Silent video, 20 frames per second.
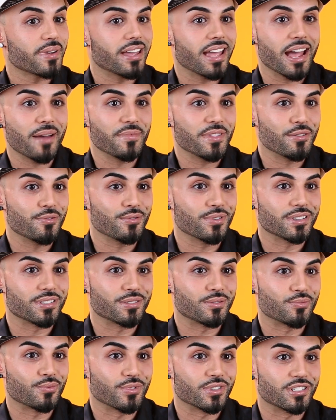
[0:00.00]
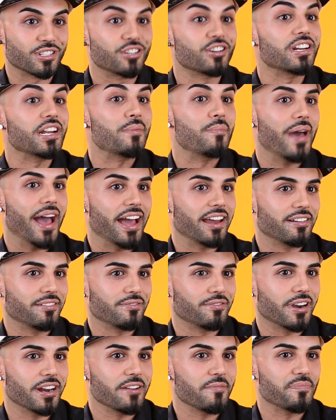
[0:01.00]
in Camden was good and bad,
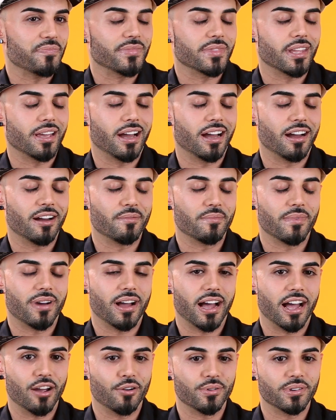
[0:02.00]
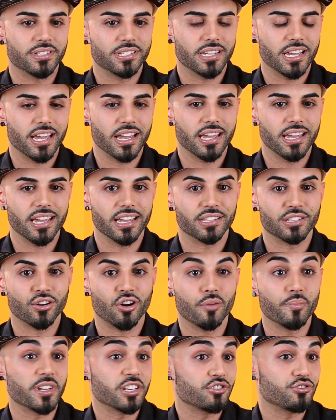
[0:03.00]
right? I always say it
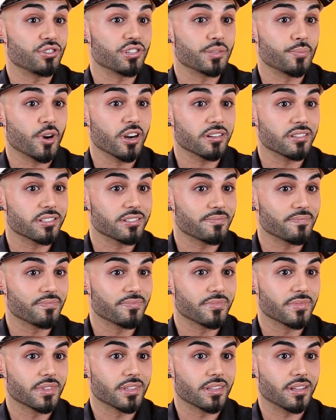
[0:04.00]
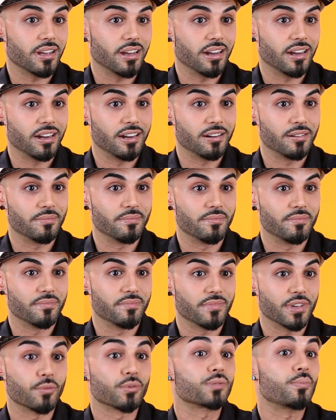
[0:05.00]
taught me street smarts.
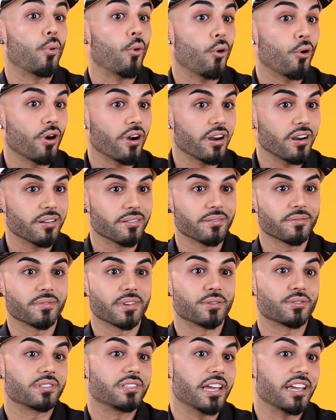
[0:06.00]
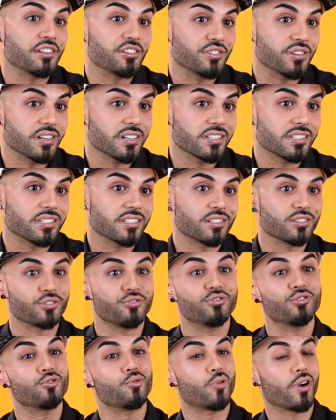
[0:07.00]
It was poor, it was dangerous, so
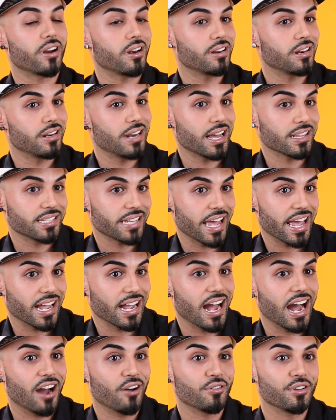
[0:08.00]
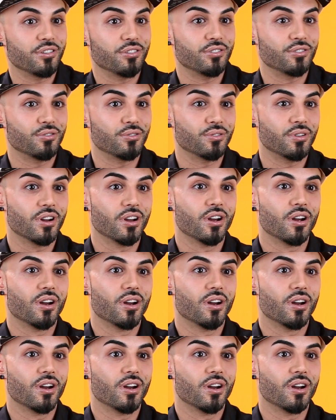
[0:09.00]
you knew where not to hang out, you knew